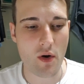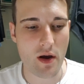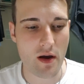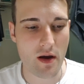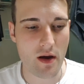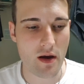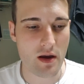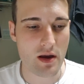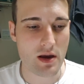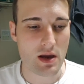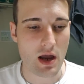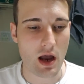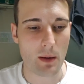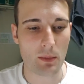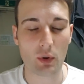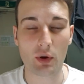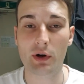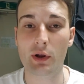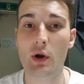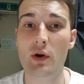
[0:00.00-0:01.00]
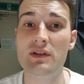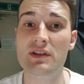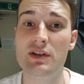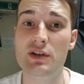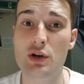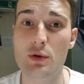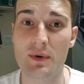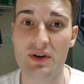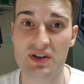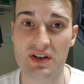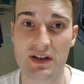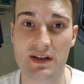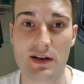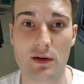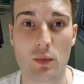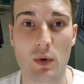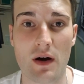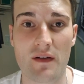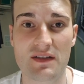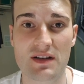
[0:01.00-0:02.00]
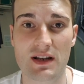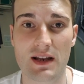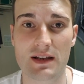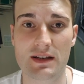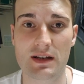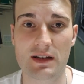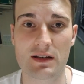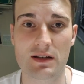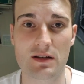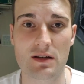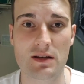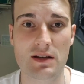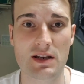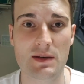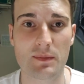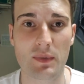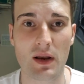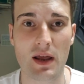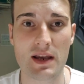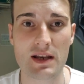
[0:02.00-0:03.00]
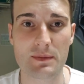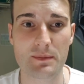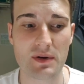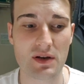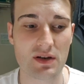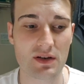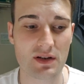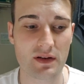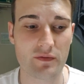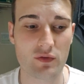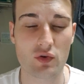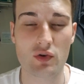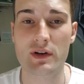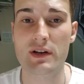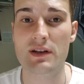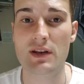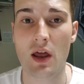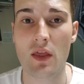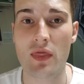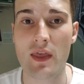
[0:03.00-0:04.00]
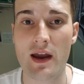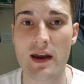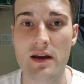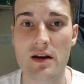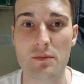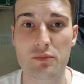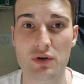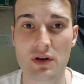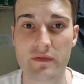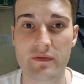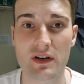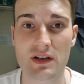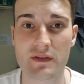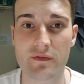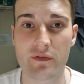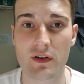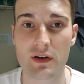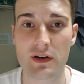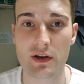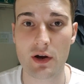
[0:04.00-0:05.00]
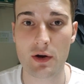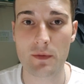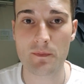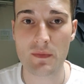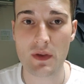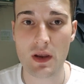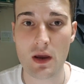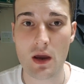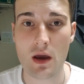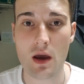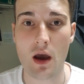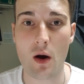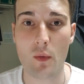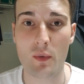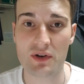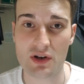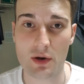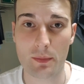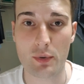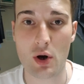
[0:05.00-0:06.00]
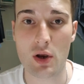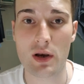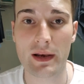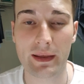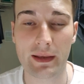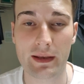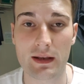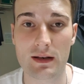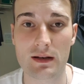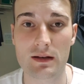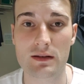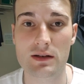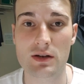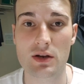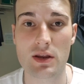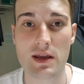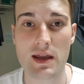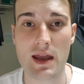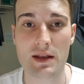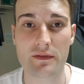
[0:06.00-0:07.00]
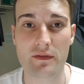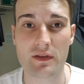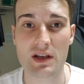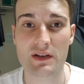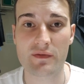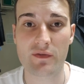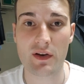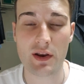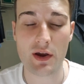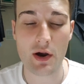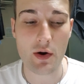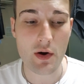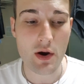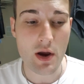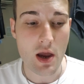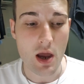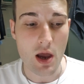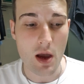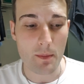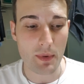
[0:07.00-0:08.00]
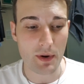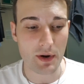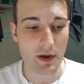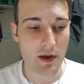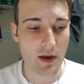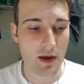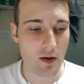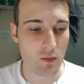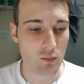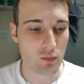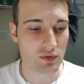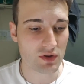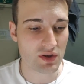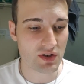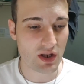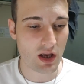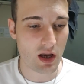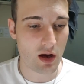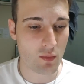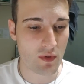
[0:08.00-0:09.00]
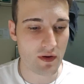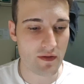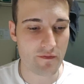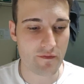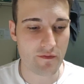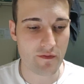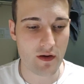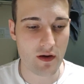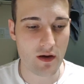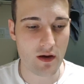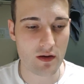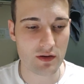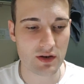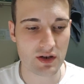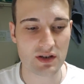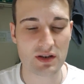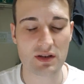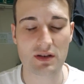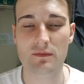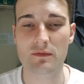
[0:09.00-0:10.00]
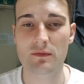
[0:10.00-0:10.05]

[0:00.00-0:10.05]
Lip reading: I'm not going to go into too much detail why I've selected these players, because I've already done that in a previous video, which I'll put a link in to the end of this video. But we'll start with just